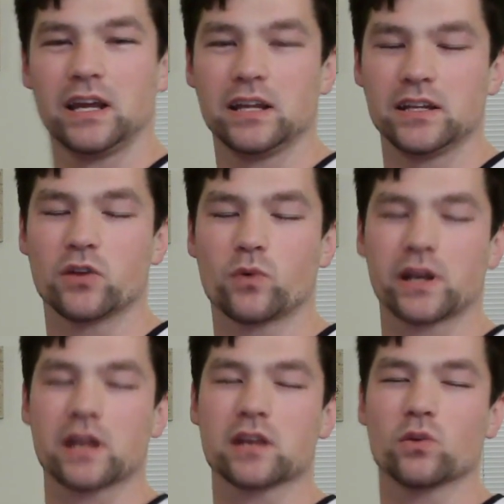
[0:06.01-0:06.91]
Didn't quite
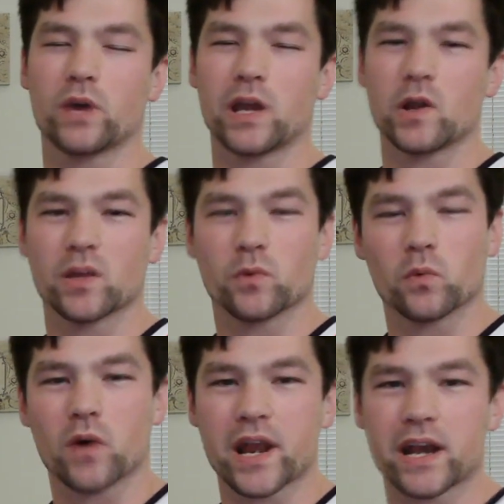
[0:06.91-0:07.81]
end the way that we
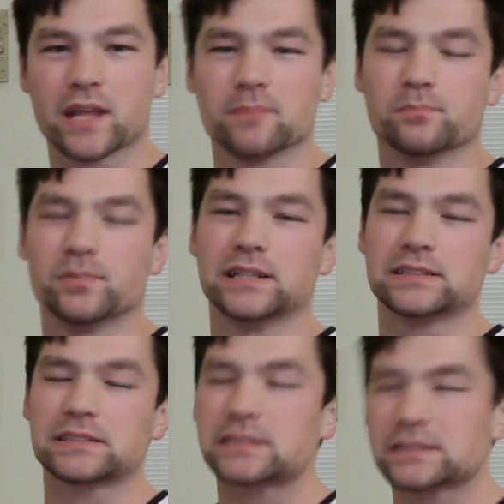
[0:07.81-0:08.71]
wanted it,
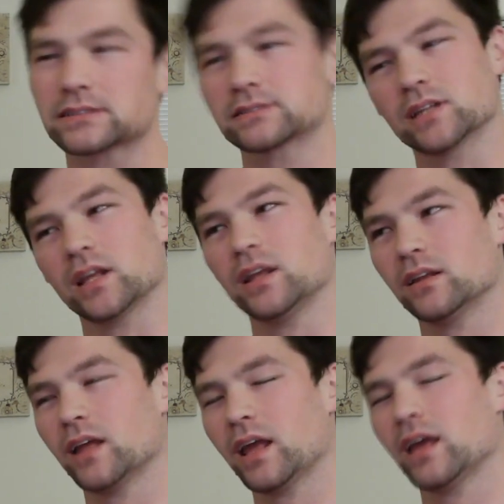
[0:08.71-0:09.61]
but
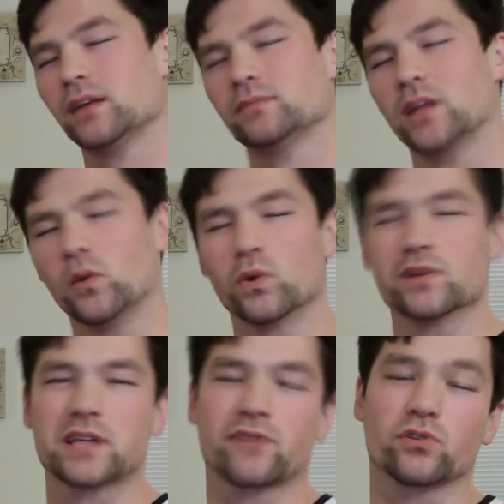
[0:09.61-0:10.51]
it was
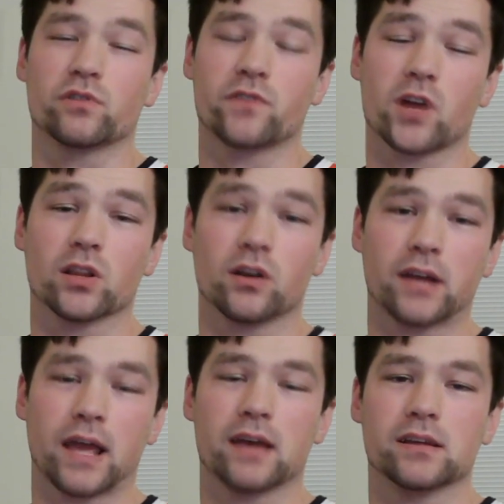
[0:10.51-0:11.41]
after a very long
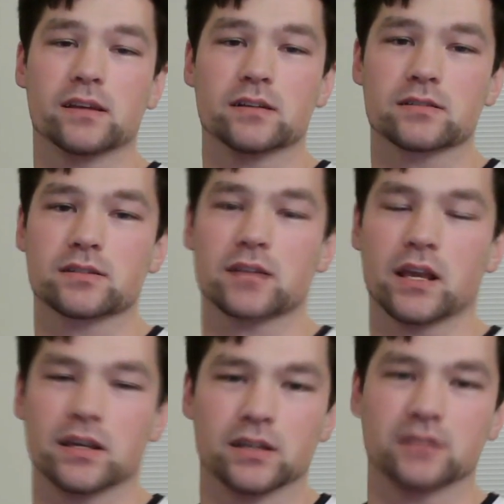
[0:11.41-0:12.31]
hiatus,
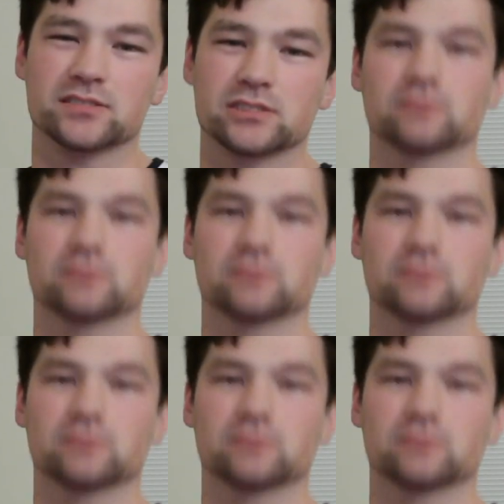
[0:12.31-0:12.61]
and